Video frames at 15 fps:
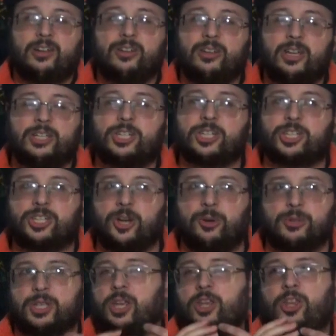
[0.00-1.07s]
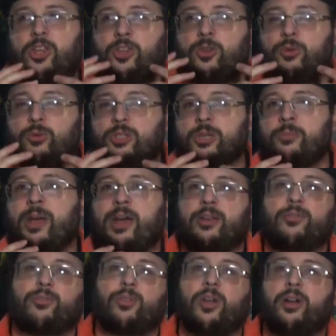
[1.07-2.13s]
It just shows a huge
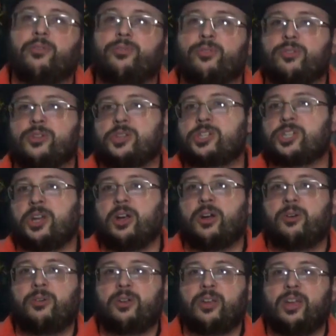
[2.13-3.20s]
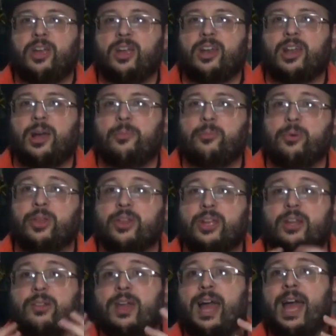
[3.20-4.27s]
amount of love for this show, and I'm really
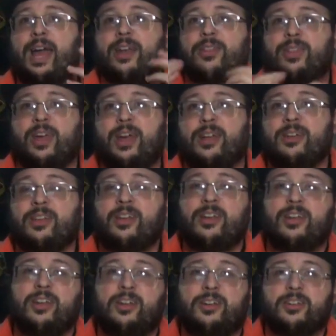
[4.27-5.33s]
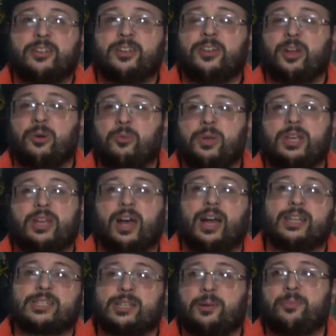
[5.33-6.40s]
glad that, you know, we
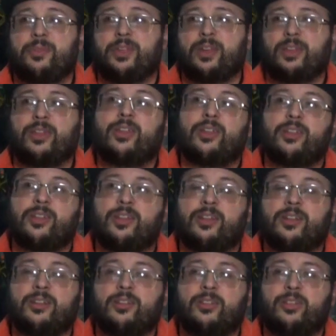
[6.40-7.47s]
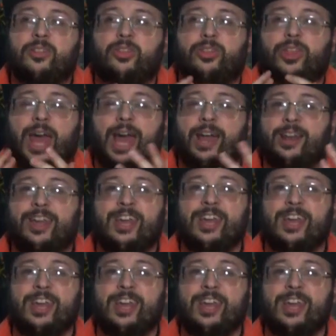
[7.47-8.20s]
got something that